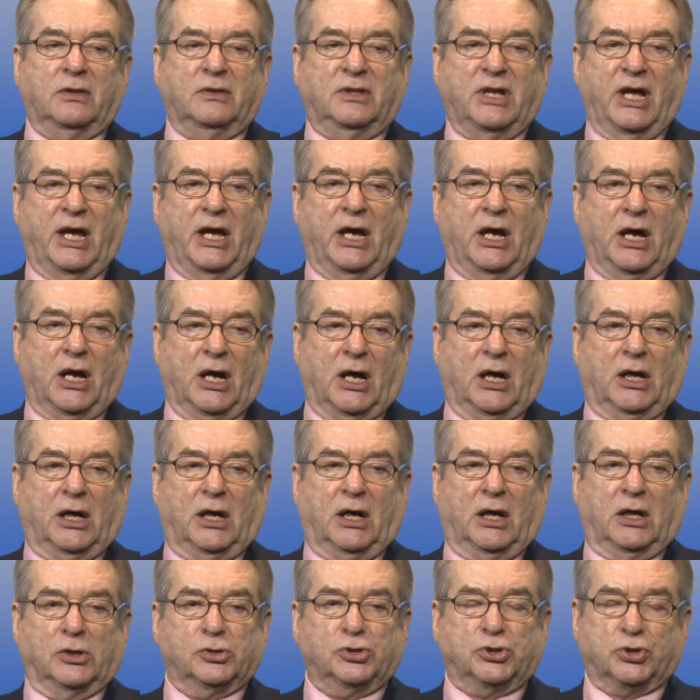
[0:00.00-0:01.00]
there
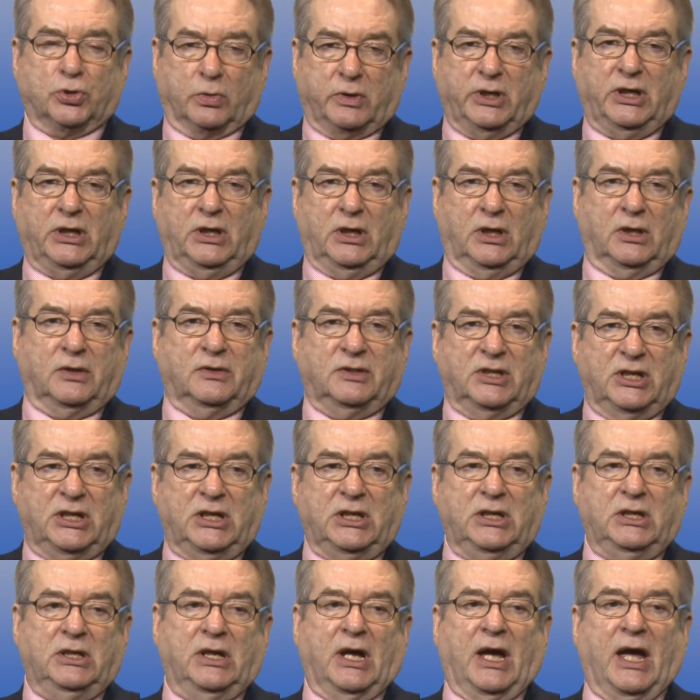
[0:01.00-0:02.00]
are, during
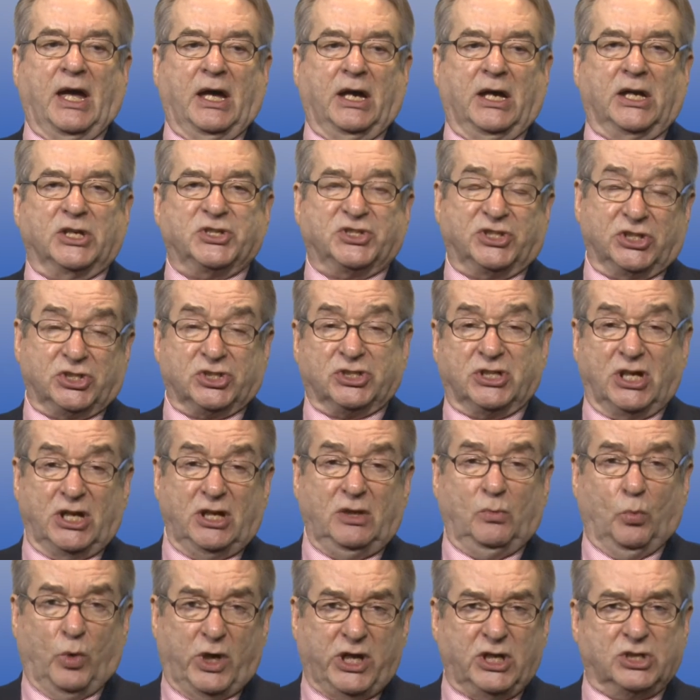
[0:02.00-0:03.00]
the
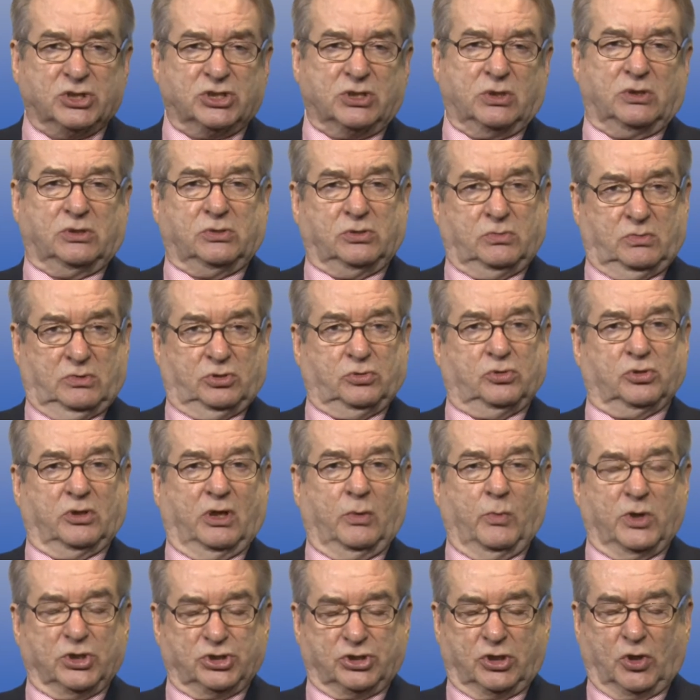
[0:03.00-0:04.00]
16 weeks
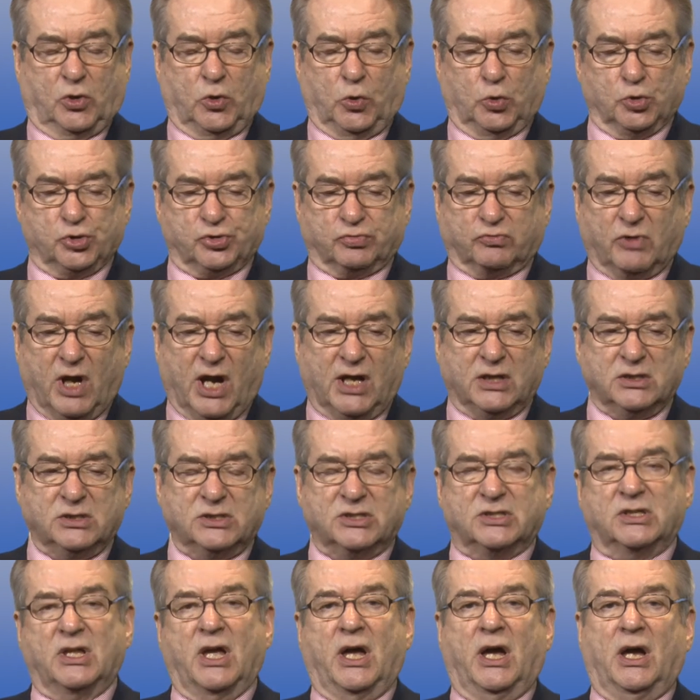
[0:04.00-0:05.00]
during which the course
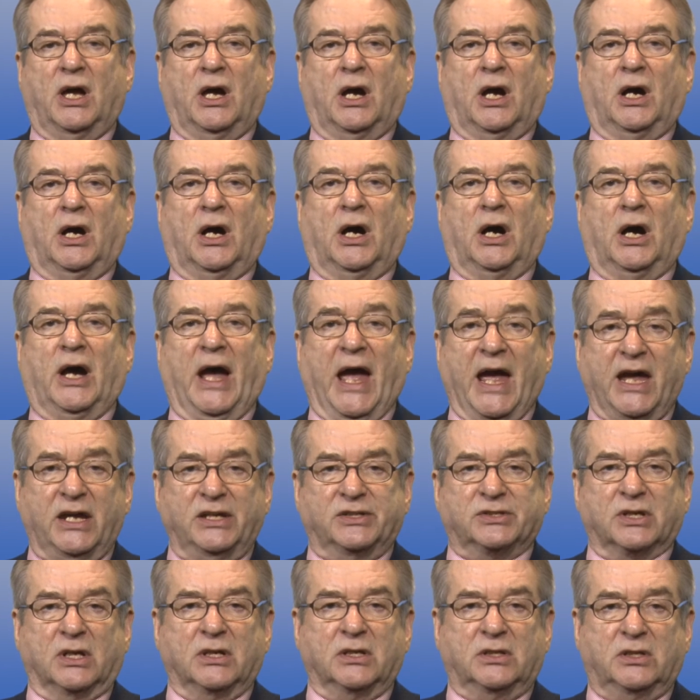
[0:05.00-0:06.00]
runs, there are
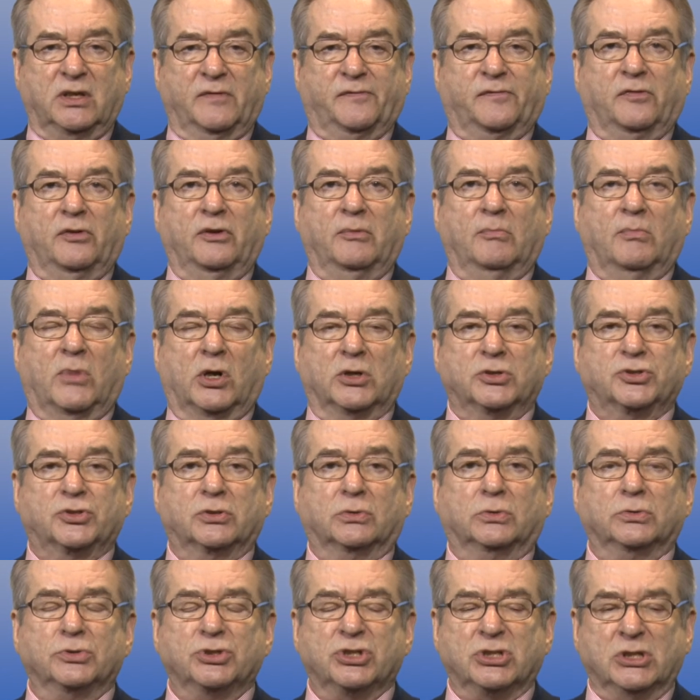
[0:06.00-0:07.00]
8 different
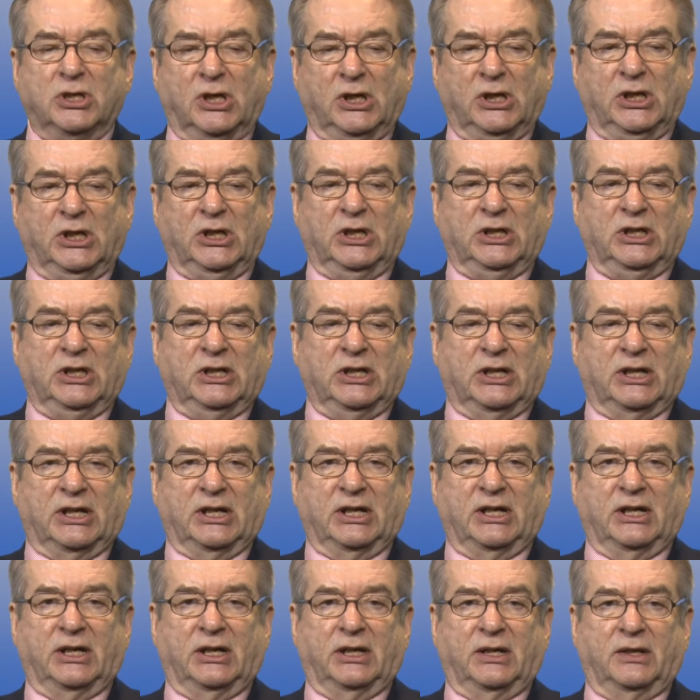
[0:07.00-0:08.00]
modules.
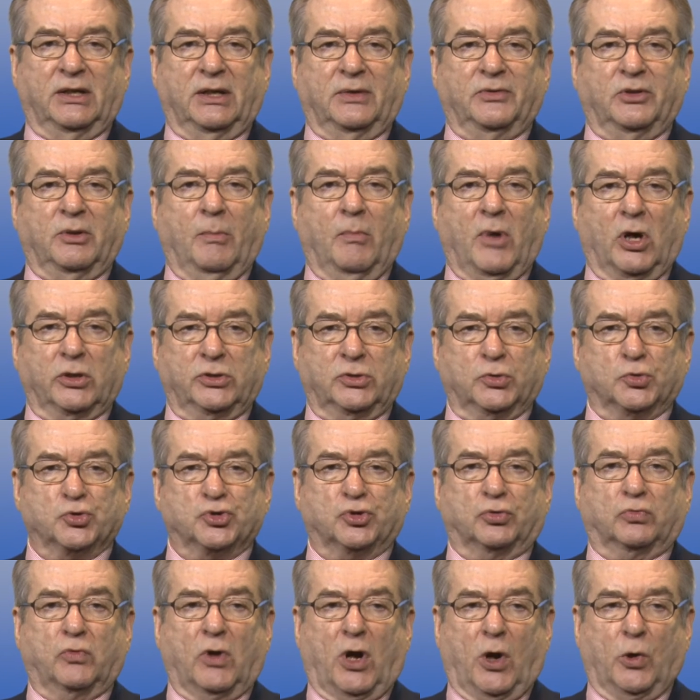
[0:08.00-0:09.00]
The modules
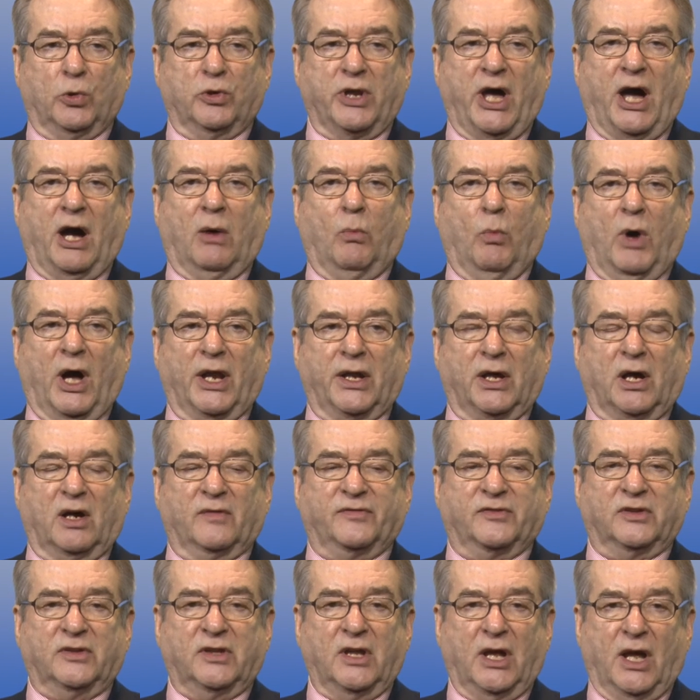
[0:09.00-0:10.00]
are rolled out one
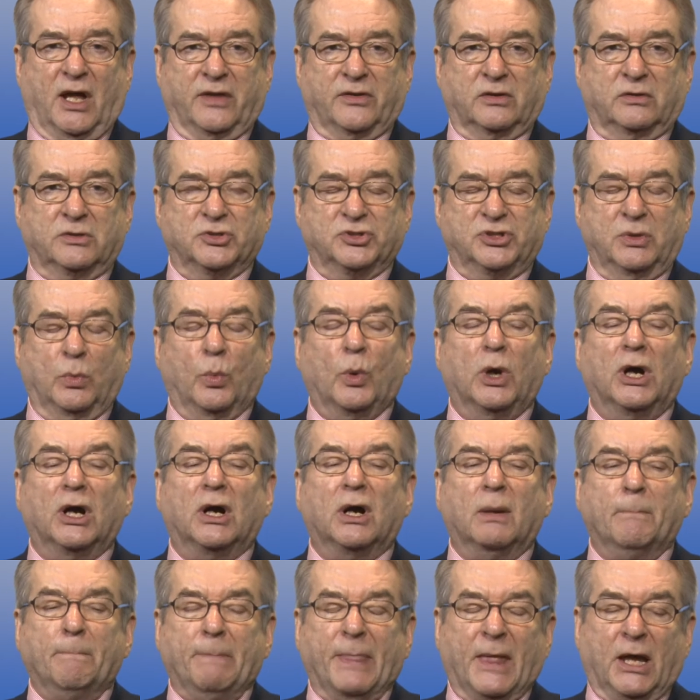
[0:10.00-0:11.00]
after the other, as it
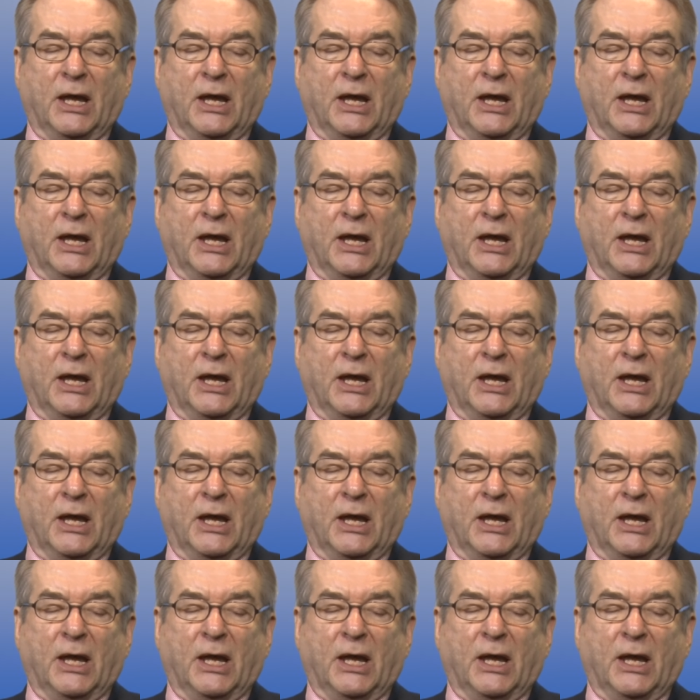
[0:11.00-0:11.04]
were.